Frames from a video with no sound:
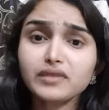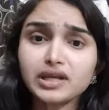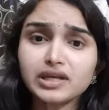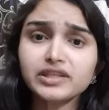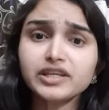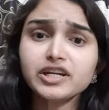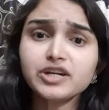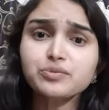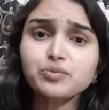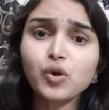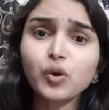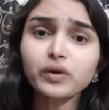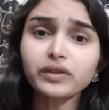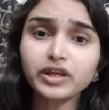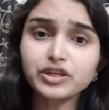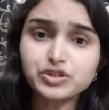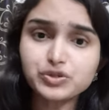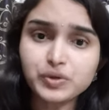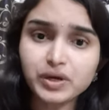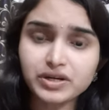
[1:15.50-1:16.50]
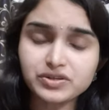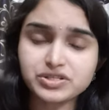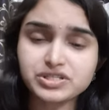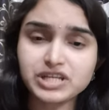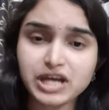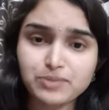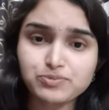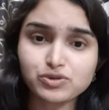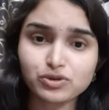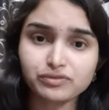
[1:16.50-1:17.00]
there are more than 200
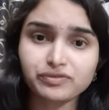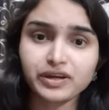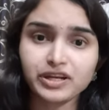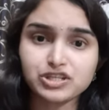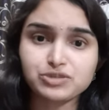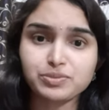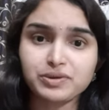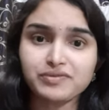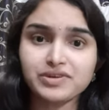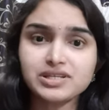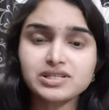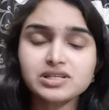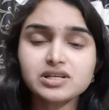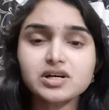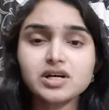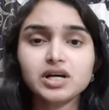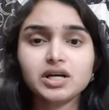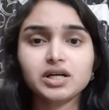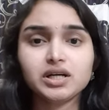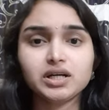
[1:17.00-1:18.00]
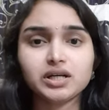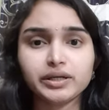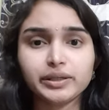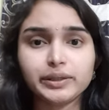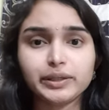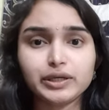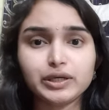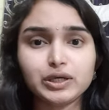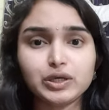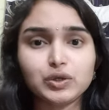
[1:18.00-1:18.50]
types of HPVs
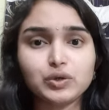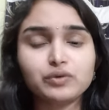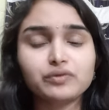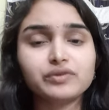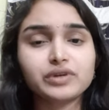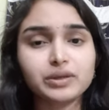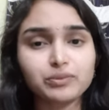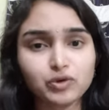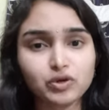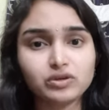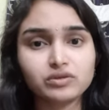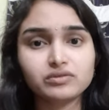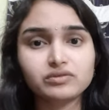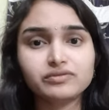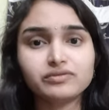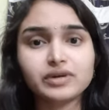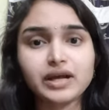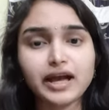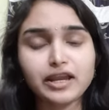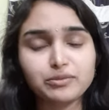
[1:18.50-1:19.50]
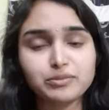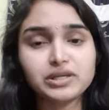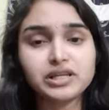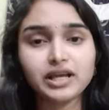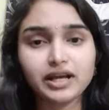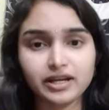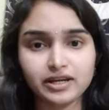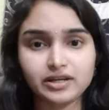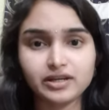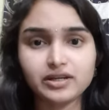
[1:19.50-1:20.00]
uh, among uh, animal
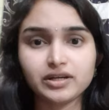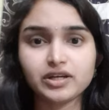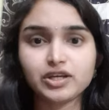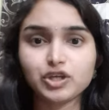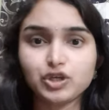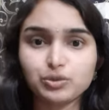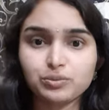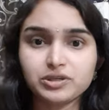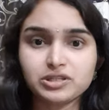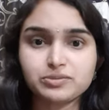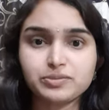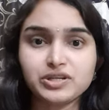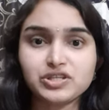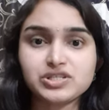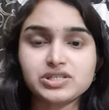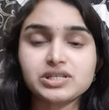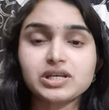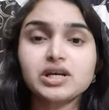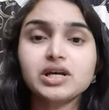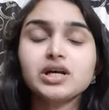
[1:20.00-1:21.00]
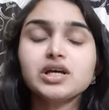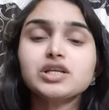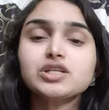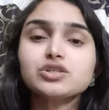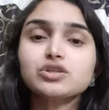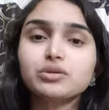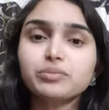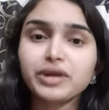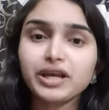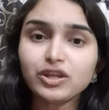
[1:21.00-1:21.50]
and uh, human species.
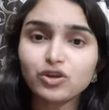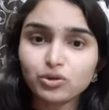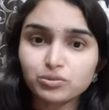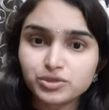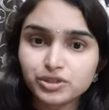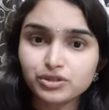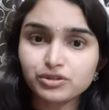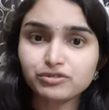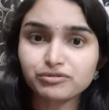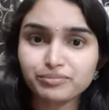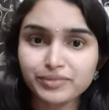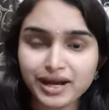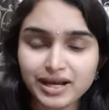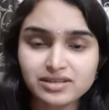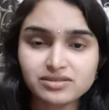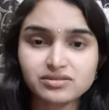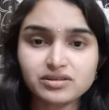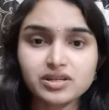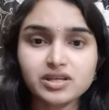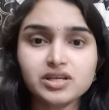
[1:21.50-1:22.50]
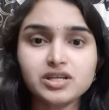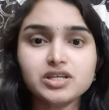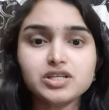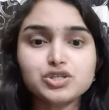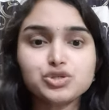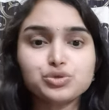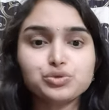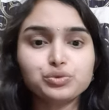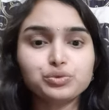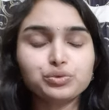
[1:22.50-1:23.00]
So the main objective of my study
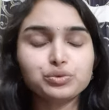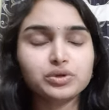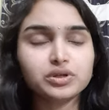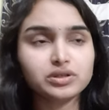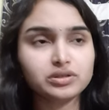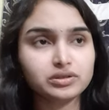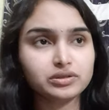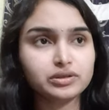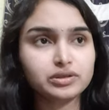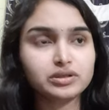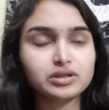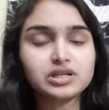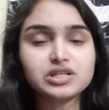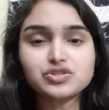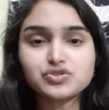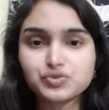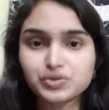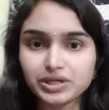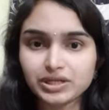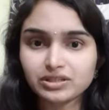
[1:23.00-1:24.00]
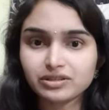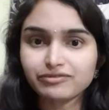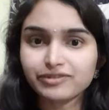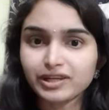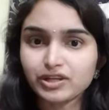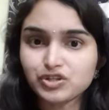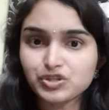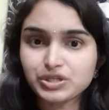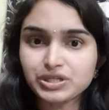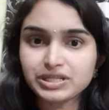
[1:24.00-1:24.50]
is to uh, construct a
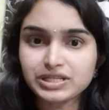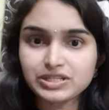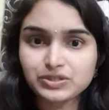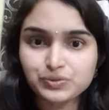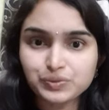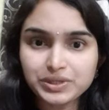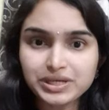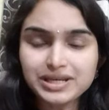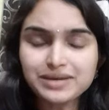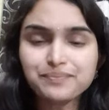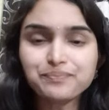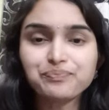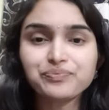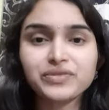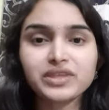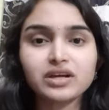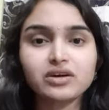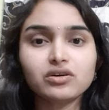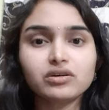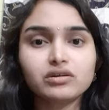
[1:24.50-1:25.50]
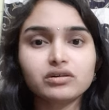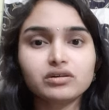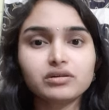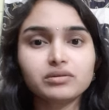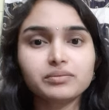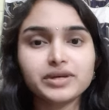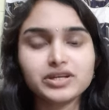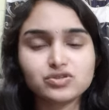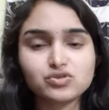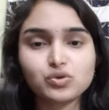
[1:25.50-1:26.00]
phylogenetic tree uh,
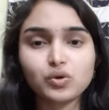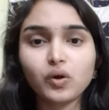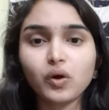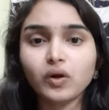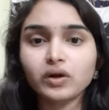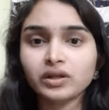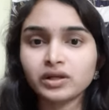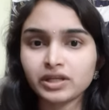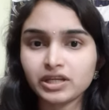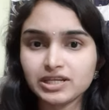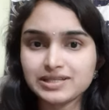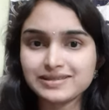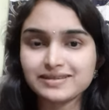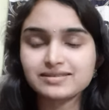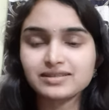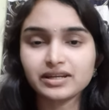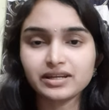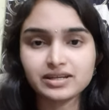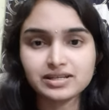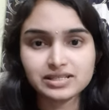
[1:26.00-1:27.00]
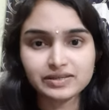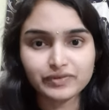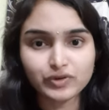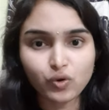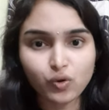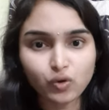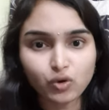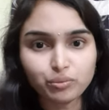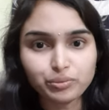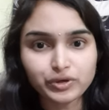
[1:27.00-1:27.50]
based on E6 and E7
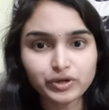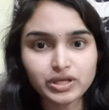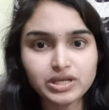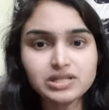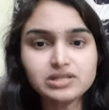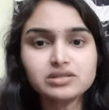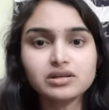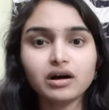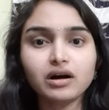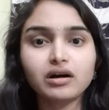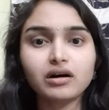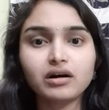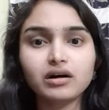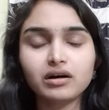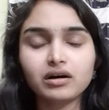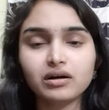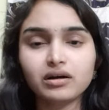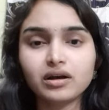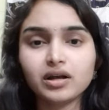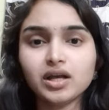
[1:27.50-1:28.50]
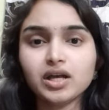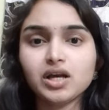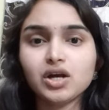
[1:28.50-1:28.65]
oncoproteins uh,